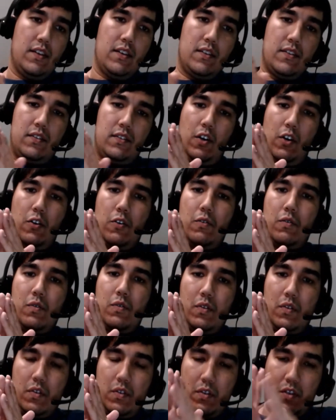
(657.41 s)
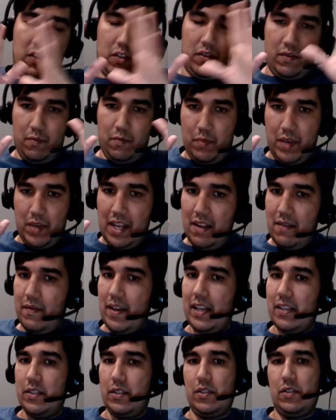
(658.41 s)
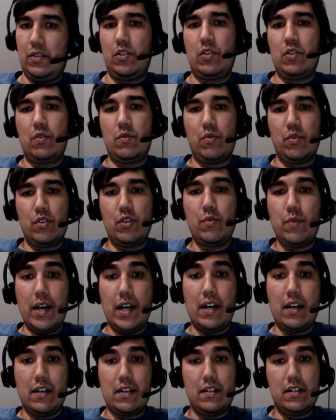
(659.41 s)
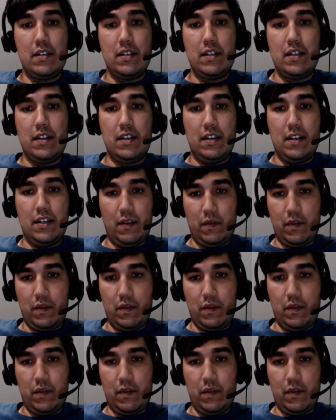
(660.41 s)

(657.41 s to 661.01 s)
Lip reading: So just be an investor. You can do really well if you